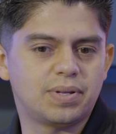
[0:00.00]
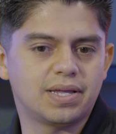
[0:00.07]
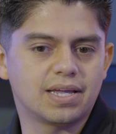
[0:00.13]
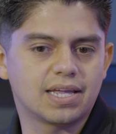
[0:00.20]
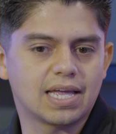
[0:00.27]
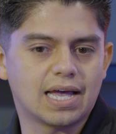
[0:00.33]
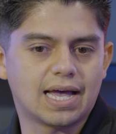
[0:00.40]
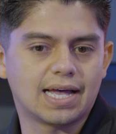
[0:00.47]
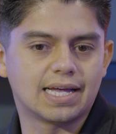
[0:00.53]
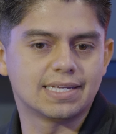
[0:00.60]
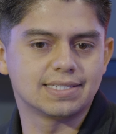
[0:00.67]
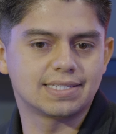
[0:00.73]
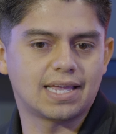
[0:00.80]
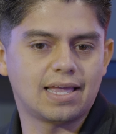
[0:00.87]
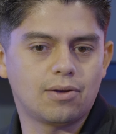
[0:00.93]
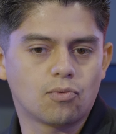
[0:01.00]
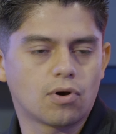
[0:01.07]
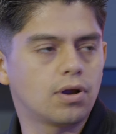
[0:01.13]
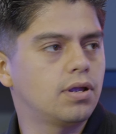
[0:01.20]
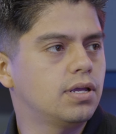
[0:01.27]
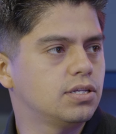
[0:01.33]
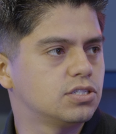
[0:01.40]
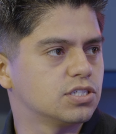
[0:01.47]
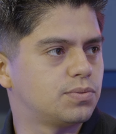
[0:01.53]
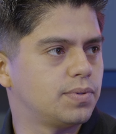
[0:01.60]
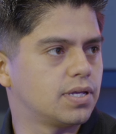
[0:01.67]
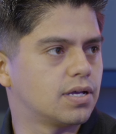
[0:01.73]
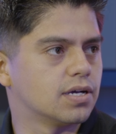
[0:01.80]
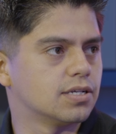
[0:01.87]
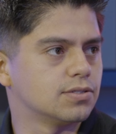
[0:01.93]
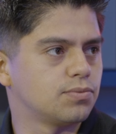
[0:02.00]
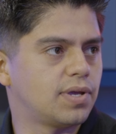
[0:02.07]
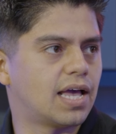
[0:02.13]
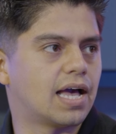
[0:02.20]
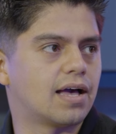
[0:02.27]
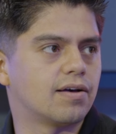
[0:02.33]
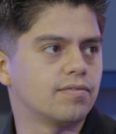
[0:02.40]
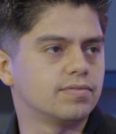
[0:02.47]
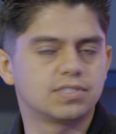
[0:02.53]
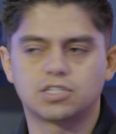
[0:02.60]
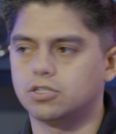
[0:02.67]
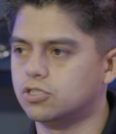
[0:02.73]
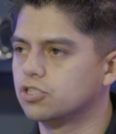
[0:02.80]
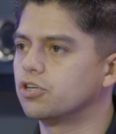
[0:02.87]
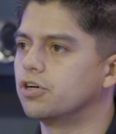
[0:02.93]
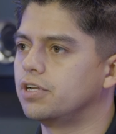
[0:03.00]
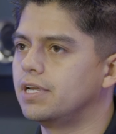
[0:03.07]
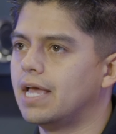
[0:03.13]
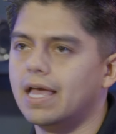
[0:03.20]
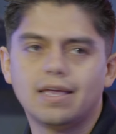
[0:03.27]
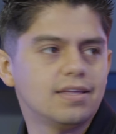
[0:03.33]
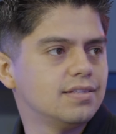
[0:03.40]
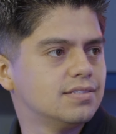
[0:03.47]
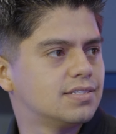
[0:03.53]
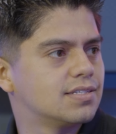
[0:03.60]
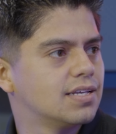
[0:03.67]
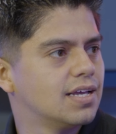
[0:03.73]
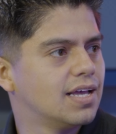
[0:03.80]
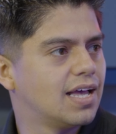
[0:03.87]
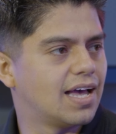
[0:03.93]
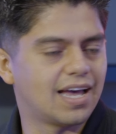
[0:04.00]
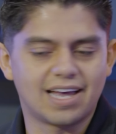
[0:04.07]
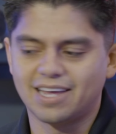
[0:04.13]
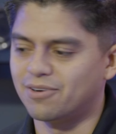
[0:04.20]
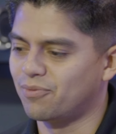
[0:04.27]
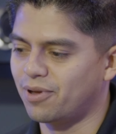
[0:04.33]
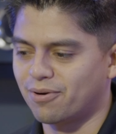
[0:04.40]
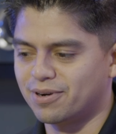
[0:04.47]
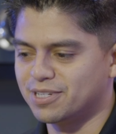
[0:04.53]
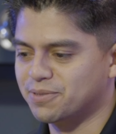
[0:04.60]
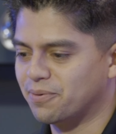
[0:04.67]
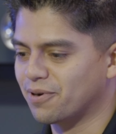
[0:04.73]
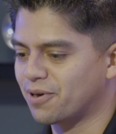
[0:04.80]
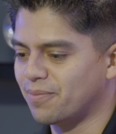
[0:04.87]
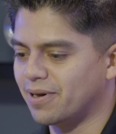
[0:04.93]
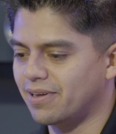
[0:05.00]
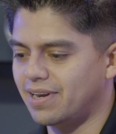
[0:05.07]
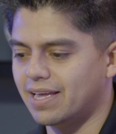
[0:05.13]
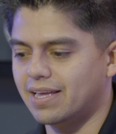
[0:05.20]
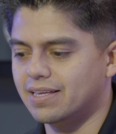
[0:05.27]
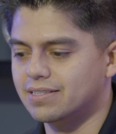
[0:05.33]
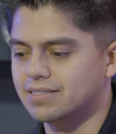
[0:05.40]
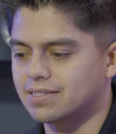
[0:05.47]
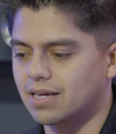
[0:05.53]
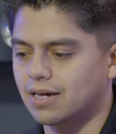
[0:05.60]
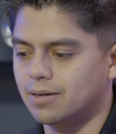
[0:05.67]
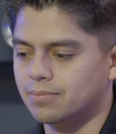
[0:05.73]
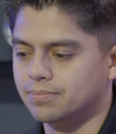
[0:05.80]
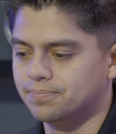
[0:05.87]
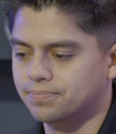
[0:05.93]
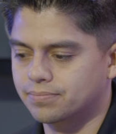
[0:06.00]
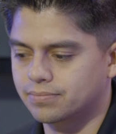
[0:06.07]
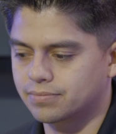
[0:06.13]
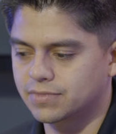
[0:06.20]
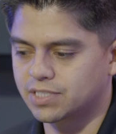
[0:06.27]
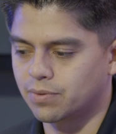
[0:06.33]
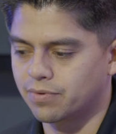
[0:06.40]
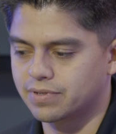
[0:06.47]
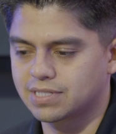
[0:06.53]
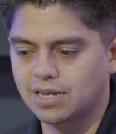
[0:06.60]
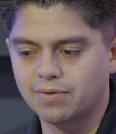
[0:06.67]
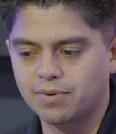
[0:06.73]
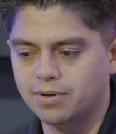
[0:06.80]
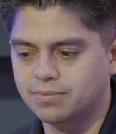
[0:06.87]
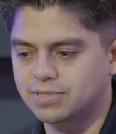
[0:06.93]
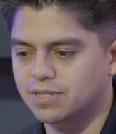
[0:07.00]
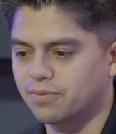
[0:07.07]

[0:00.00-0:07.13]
big as a worry, just because we have such good aids. Yep. And we already spoke about aids. Some of us love them,